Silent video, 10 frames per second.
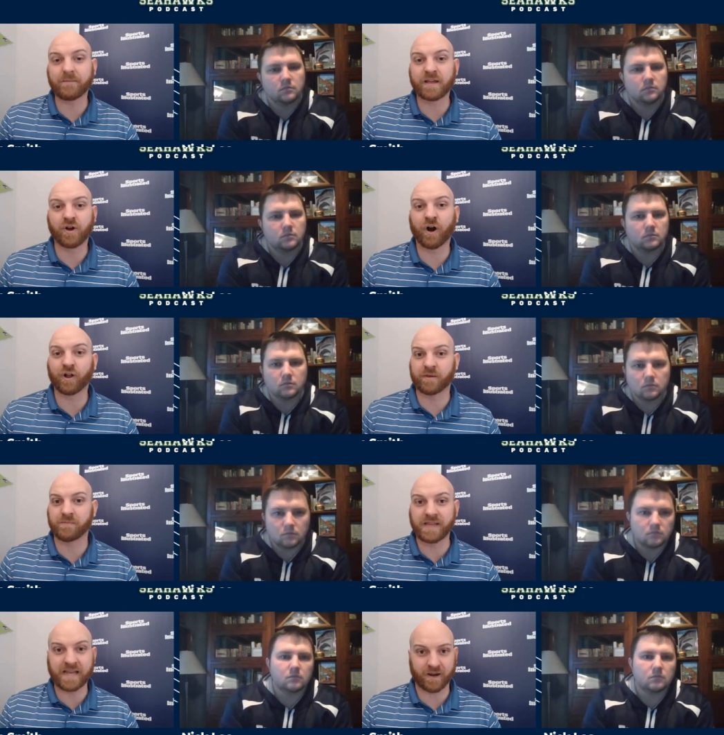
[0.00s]
Speaker 1: might be
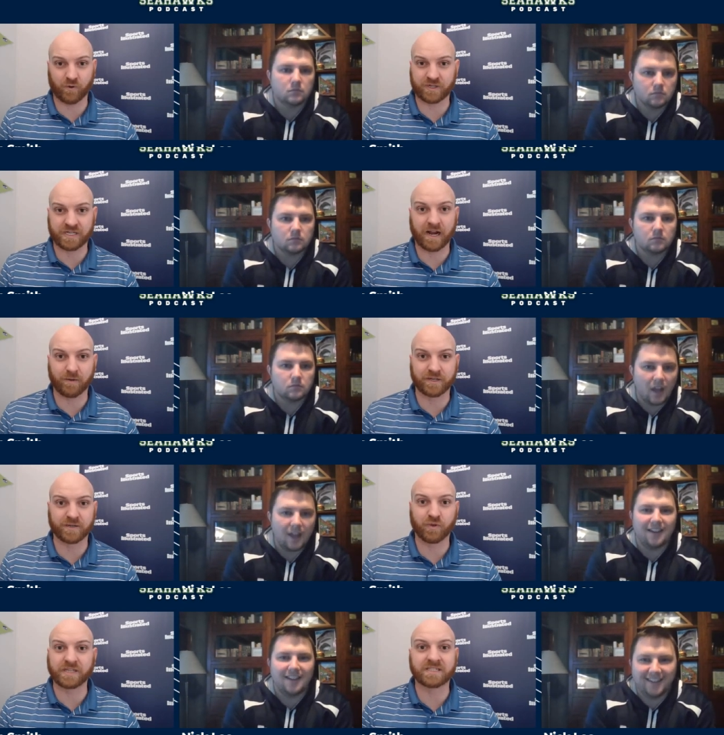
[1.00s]
calling me out of retirement
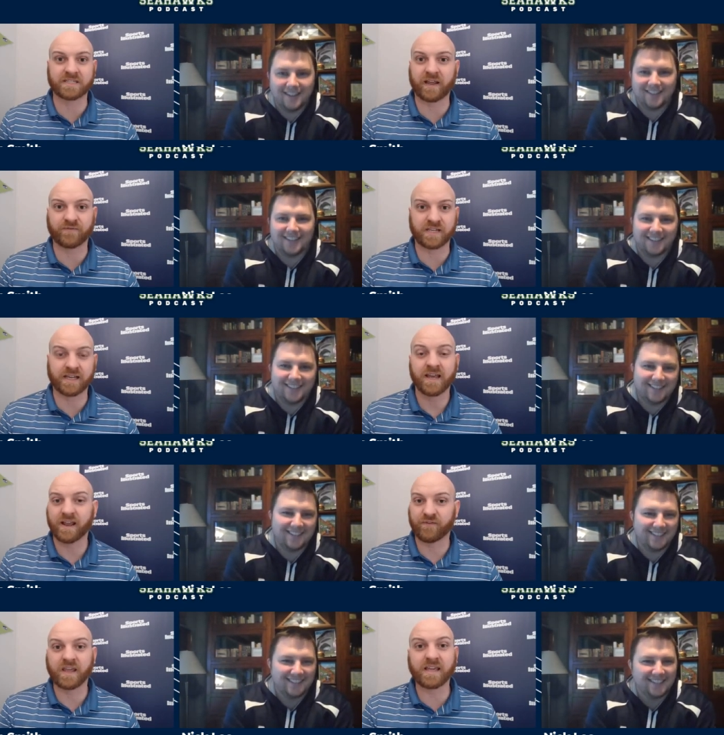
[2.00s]
to play safety
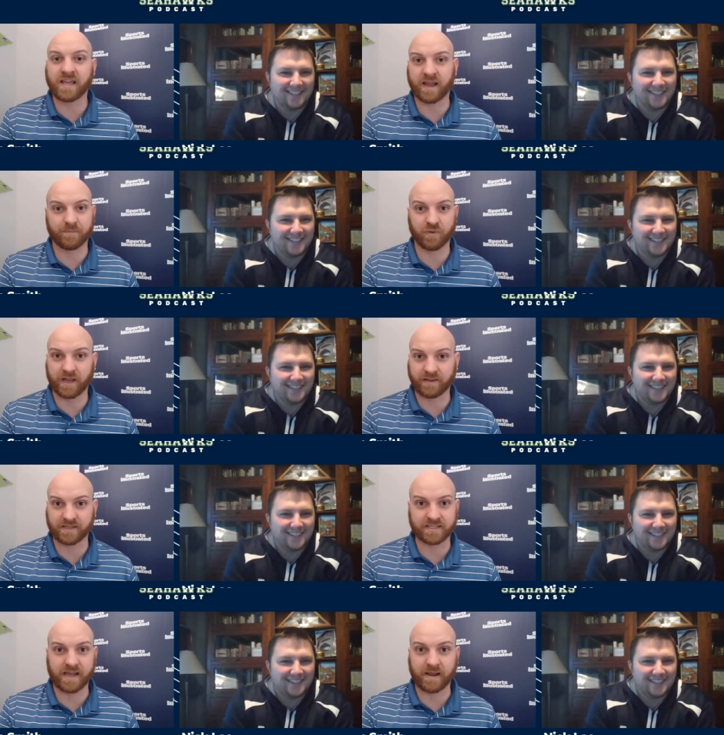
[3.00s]
if he can't play in
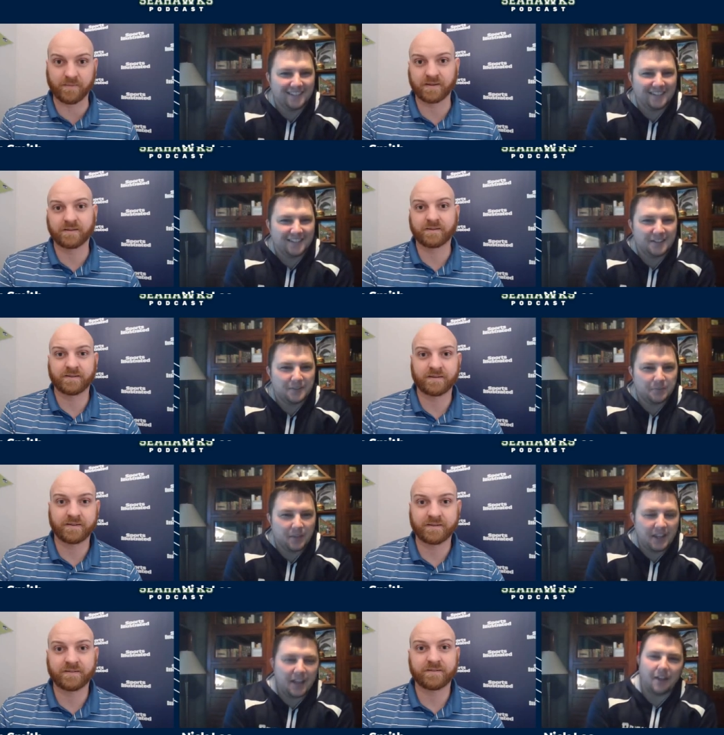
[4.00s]
this game.
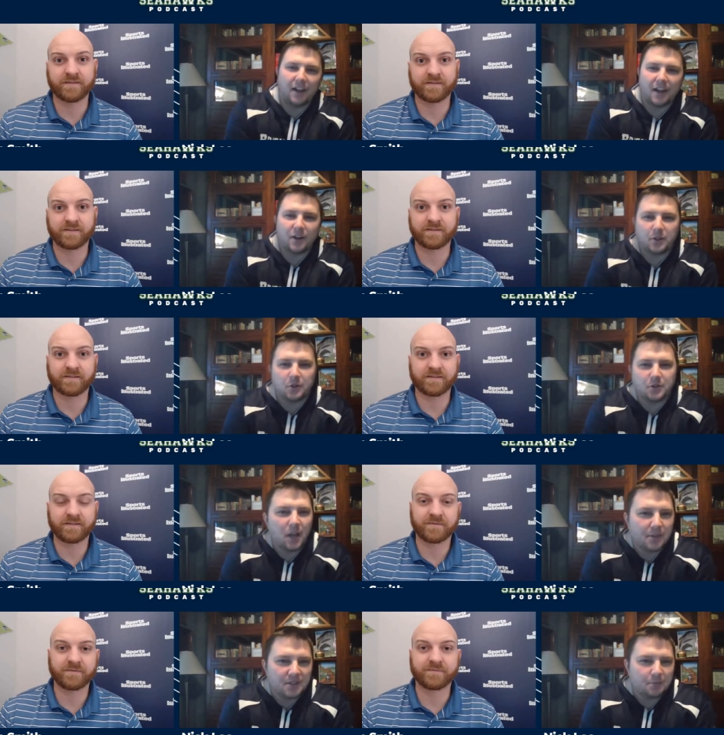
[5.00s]
Yeah, I know
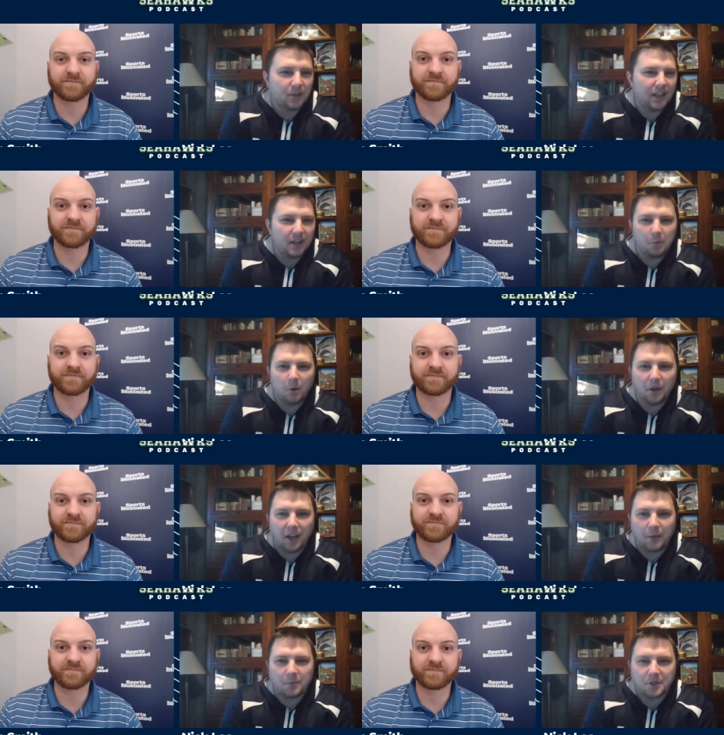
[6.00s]
UW
Speaker 2: isn't playing in a bowl
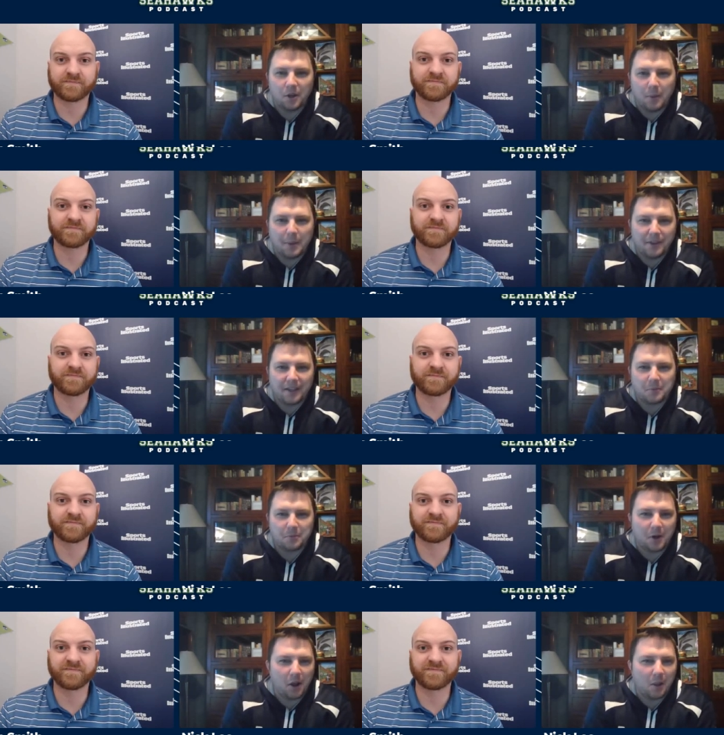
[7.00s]
game, so maybe they can
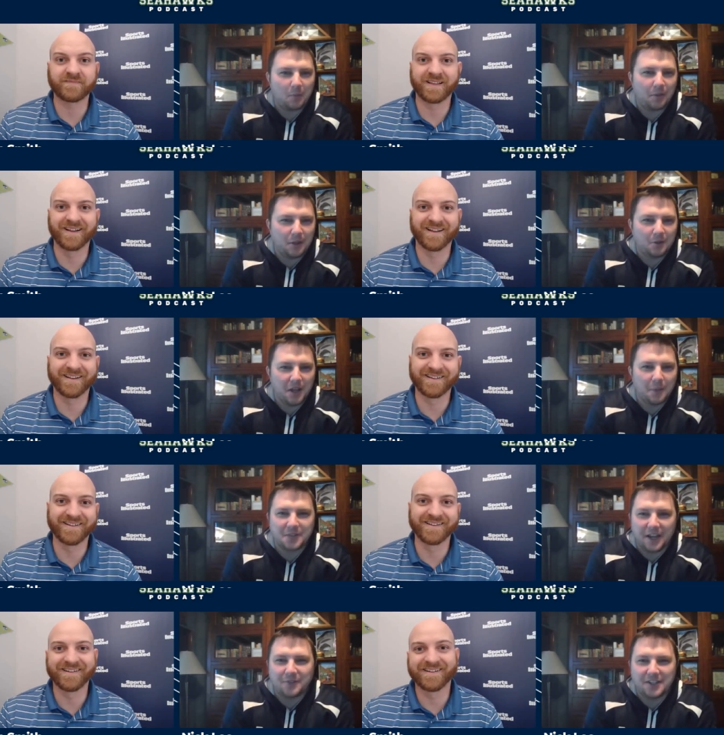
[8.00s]
call up the UW
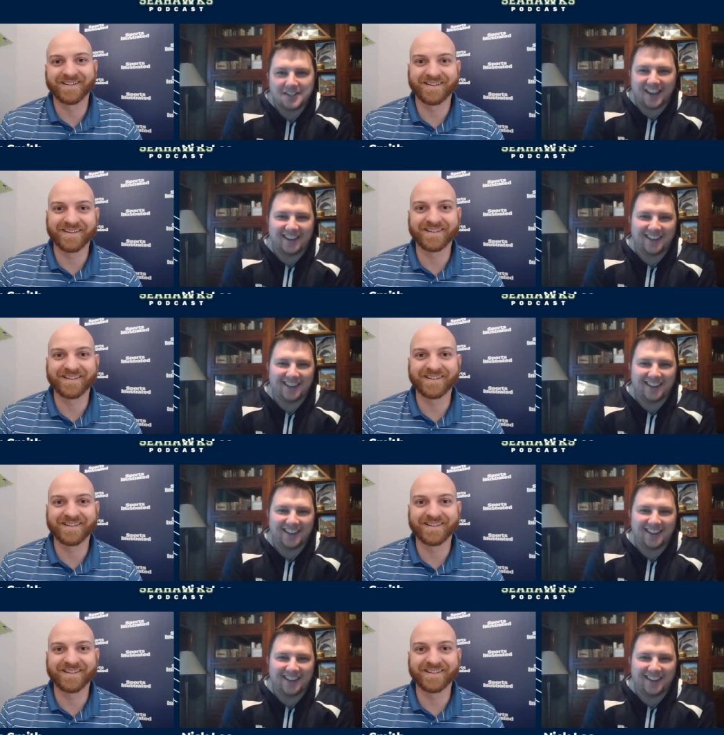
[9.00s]
safeties.